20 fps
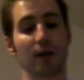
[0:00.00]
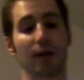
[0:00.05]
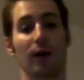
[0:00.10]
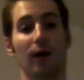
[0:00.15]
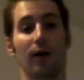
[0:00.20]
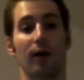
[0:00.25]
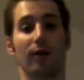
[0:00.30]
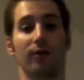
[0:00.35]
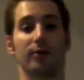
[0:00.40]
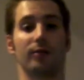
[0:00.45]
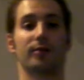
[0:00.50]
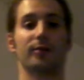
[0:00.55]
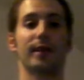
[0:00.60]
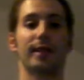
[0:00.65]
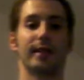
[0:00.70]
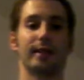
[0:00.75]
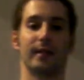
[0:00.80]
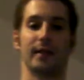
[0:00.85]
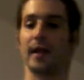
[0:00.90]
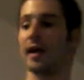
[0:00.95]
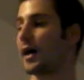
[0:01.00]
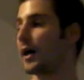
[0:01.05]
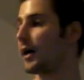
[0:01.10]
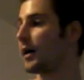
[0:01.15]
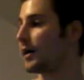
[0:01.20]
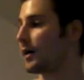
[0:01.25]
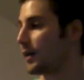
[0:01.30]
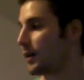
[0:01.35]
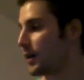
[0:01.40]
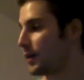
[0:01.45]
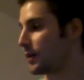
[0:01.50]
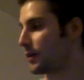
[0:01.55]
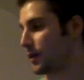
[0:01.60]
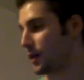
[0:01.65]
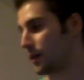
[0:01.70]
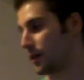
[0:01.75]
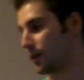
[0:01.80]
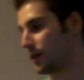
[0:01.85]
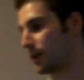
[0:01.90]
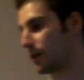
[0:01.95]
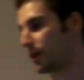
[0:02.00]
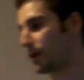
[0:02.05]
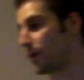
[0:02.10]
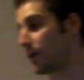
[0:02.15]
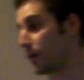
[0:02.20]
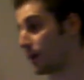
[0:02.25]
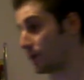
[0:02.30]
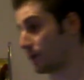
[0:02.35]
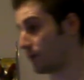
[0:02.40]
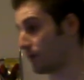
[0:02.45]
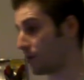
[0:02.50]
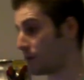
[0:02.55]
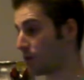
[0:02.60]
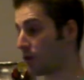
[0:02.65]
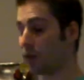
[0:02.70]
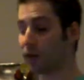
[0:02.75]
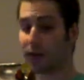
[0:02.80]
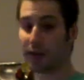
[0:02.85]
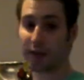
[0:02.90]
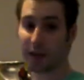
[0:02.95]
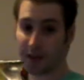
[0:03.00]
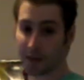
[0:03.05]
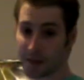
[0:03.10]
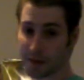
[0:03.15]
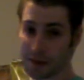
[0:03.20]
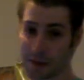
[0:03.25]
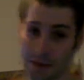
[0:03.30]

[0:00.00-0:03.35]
of Dracula. Thanks for tuning in.